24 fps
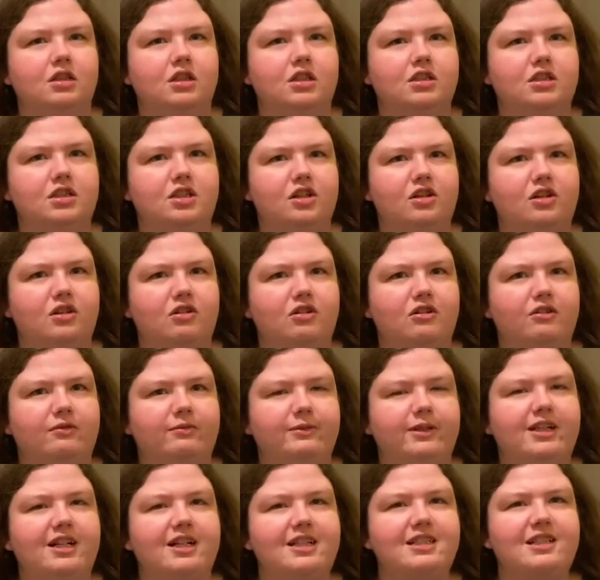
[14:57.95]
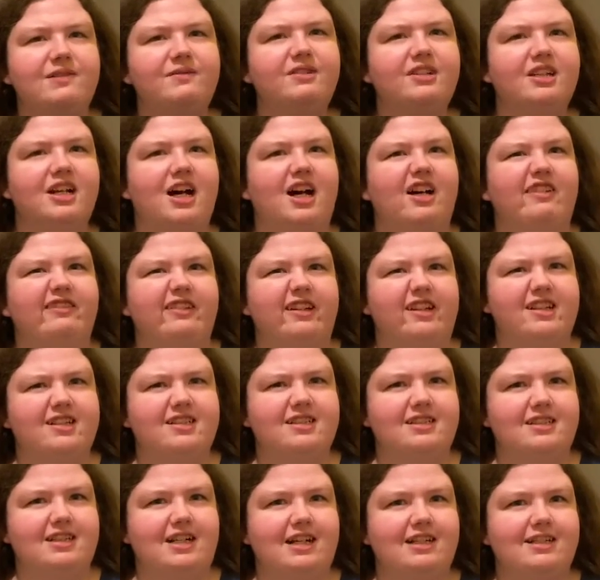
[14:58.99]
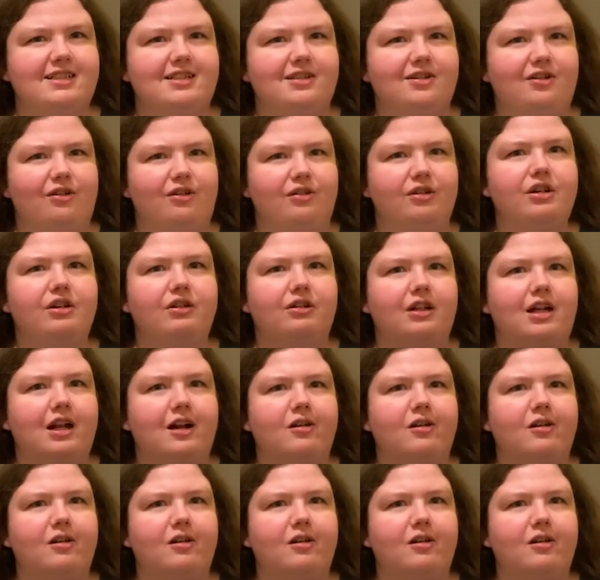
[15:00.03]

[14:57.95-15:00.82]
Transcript: So, because I'm a novice, I still don't know a lot of